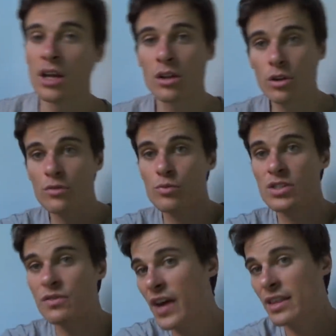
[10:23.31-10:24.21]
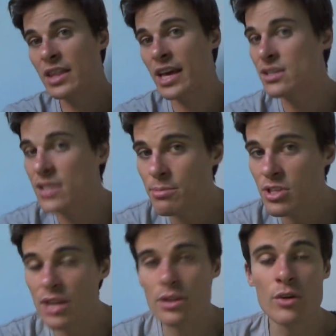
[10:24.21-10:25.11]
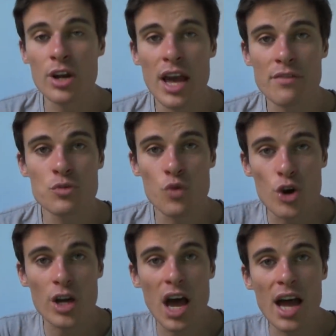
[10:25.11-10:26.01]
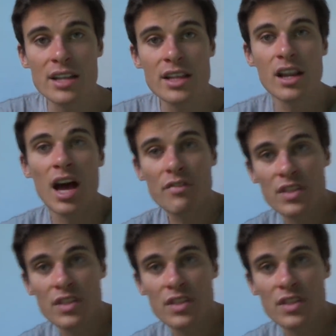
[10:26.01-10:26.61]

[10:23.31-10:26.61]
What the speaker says: A lot of it was the fact that they accepted that they were going to have to work hard in their life.